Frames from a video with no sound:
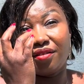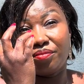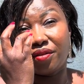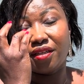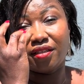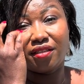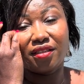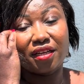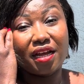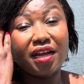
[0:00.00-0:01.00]
but
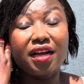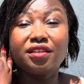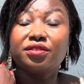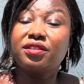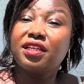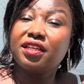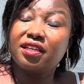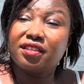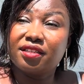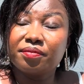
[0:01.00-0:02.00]
I had to take
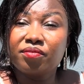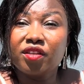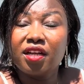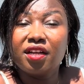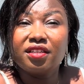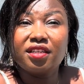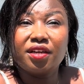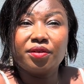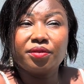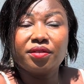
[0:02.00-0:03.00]
it.
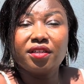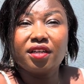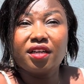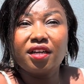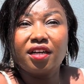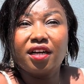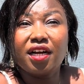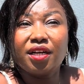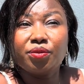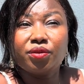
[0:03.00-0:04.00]
Now,
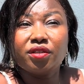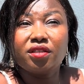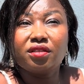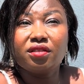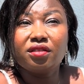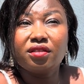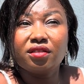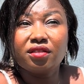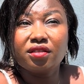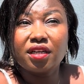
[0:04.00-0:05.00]
I
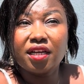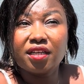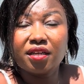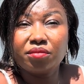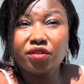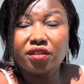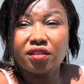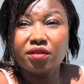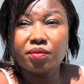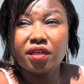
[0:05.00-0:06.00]
came to
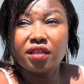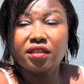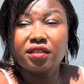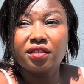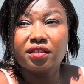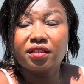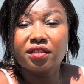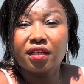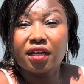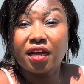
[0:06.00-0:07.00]
this place.
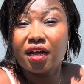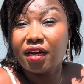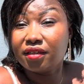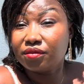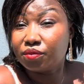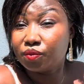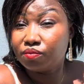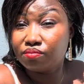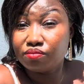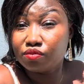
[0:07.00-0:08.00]
I
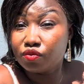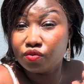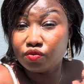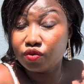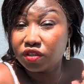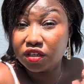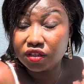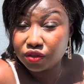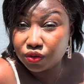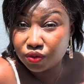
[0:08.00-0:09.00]
would
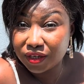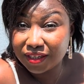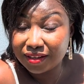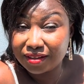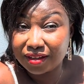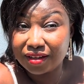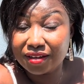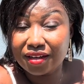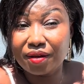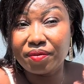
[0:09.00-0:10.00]
not do
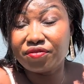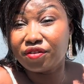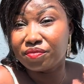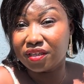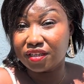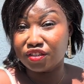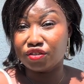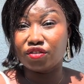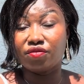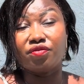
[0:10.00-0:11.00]
anything apart from making
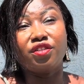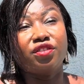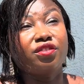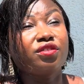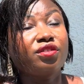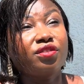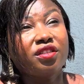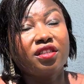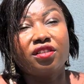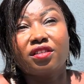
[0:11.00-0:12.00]
YouTube videos. So you
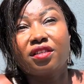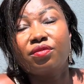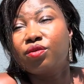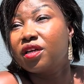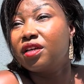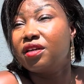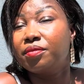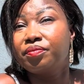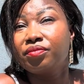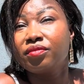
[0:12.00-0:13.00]
see yourself waking up